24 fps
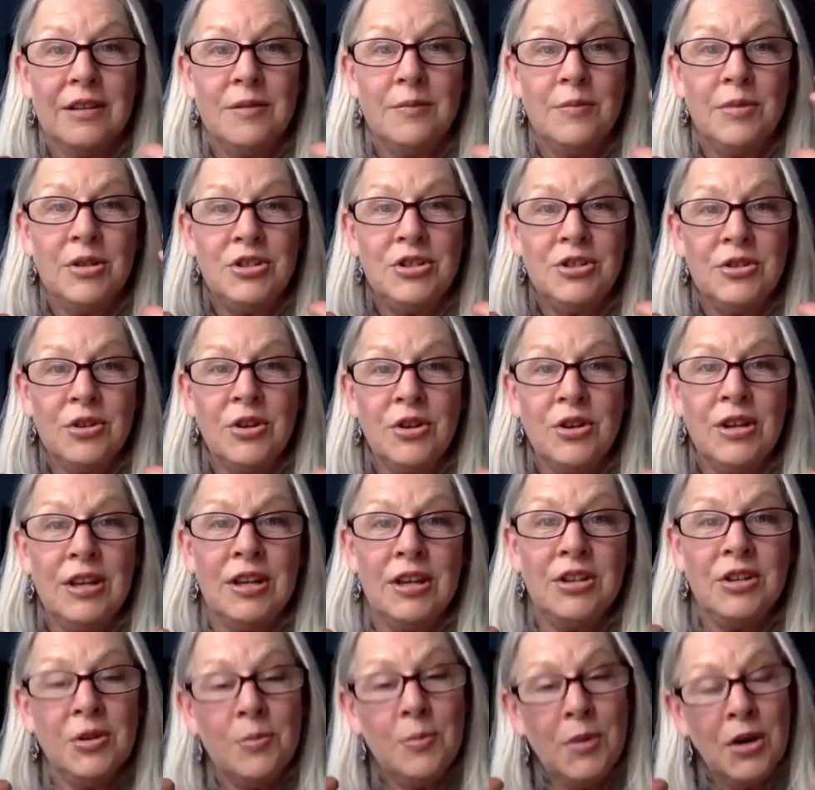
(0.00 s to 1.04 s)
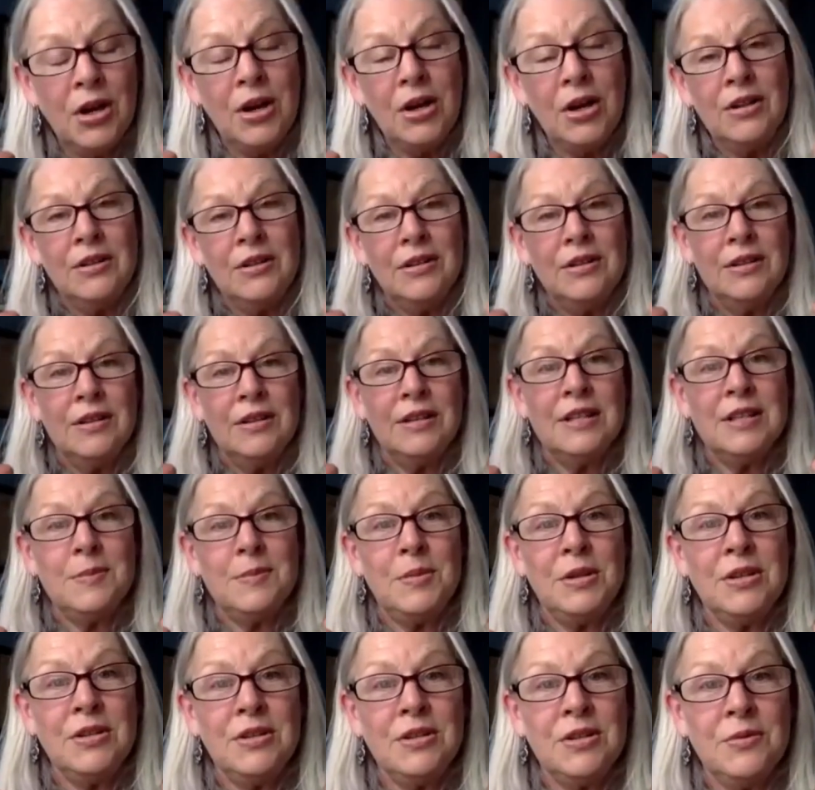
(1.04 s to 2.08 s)
But you create your ball as
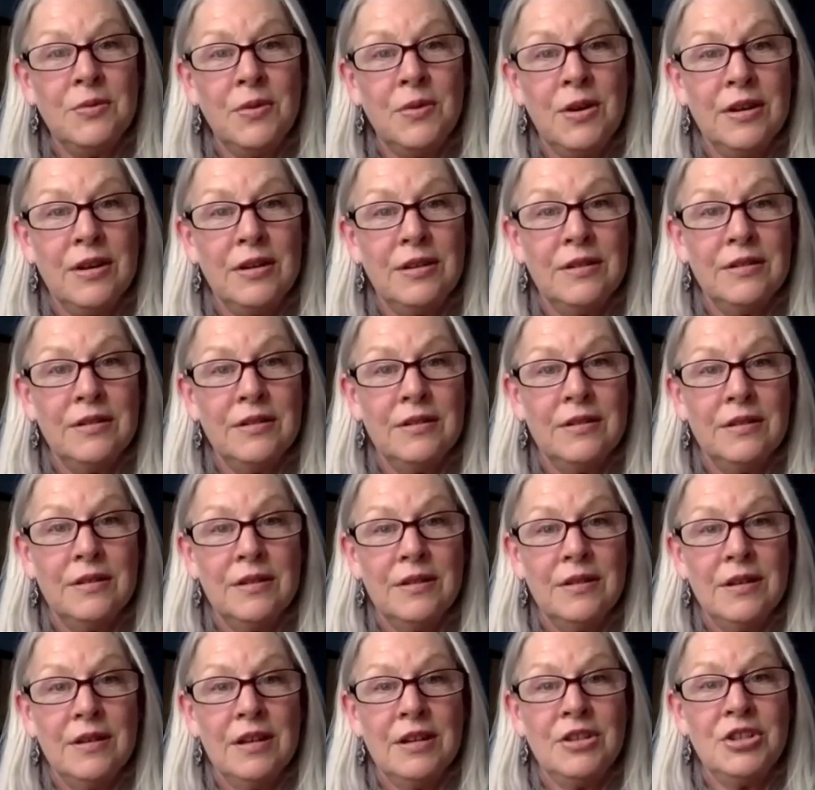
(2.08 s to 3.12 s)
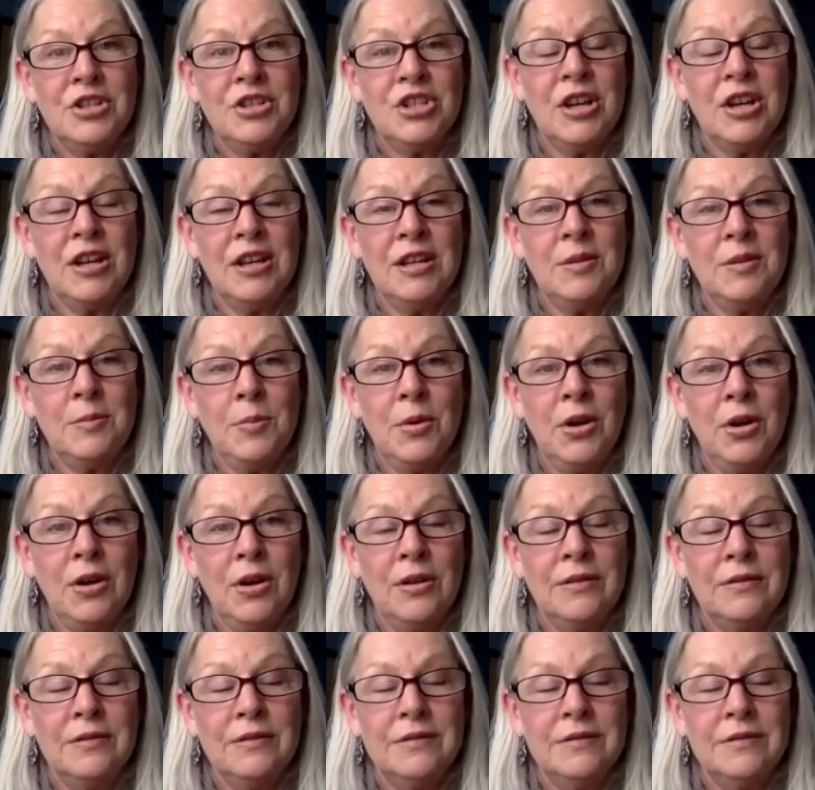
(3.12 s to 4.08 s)
big as you want, a giant ball,